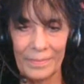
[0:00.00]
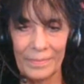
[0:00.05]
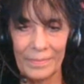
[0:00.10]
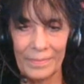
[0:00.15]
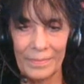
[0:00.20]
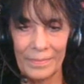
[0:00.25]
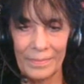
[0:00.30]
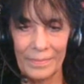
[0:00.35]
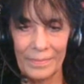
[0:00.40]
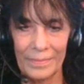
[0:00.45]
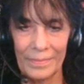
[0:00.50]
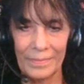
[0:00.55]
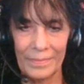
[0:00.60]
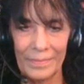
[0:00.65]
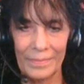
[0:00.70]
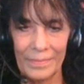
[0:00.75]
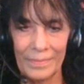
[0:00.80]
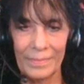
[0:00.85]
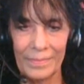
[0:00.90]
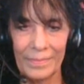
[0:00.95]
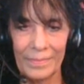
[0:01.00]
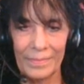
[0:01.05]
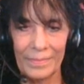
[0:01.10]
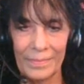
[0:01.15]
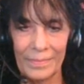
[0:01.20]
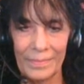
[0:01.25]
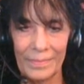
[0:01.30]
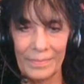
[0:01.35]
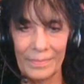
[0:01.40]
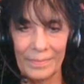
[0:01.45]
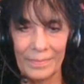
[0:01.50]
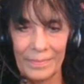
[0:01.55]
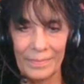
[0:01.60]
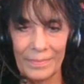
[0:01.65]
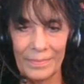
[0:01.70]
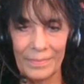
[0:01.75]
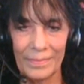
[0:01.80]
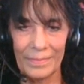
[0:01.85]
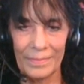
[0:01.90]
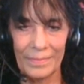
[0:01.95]

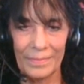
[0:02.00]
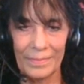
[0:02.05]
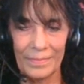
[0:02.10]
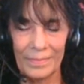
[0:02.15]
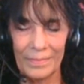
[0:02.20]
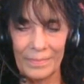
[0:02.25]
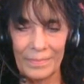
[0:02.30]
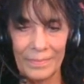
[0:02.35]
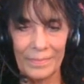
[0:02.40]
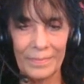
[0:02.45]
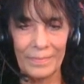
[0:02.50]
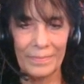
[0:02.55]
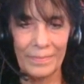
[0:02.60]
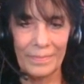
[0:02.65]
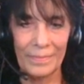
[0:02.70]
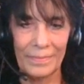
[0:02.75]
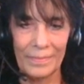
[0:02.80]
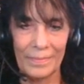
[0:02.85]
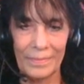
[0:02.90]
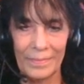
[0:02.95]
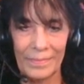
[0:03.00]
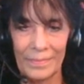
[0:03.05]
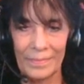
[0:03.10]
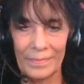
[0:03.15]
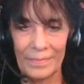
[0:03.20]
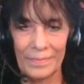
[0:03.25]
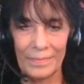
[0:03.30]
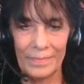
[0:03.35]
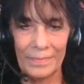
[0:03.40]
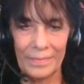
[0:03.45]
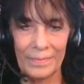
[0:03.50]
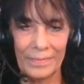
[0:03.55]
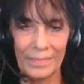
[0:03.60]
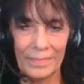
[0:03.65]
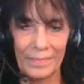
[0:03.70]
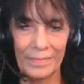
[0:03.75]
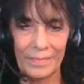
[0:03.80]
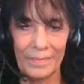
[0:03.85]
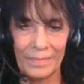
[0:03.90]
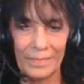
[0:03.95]

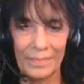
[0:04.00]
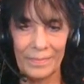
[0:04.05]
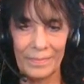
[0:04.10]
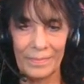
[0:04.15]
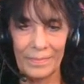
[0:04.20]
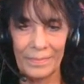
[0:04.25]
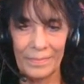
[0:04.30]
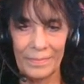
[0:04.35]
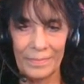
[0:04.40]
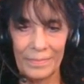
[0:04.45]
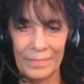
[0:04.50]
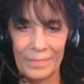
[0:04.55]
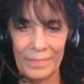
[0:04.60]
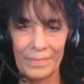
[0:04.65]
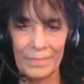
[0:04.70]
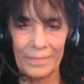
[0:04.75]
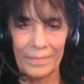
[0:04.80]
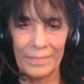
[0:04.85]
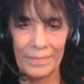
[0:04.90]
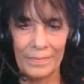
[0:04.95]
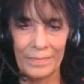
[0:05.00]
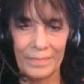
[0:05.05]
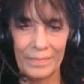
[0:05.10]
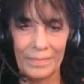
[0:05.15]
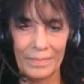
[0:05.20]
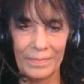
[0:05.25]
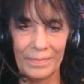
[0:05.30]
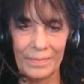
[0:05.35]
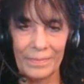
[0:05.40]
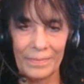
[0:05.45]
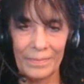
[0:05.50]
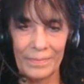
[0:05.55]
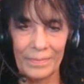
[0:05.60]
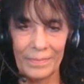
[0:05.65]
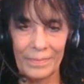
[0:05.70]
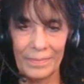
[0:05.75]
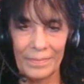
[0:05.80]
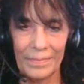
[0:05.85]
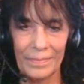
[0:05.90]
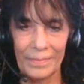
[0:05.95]

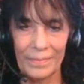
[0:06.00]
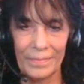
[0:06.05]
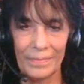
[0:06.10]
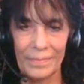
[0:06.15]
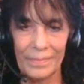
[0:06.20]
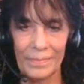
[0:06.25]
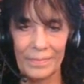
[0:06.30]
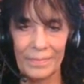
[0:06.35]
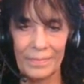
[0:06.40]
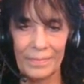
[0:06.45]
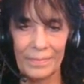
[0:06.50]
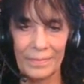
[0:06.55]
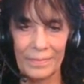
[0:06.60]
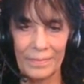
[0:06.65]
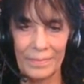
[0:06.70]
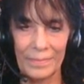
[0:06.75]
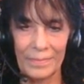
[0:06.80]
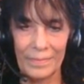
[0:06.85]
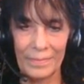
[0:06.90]
[no speech]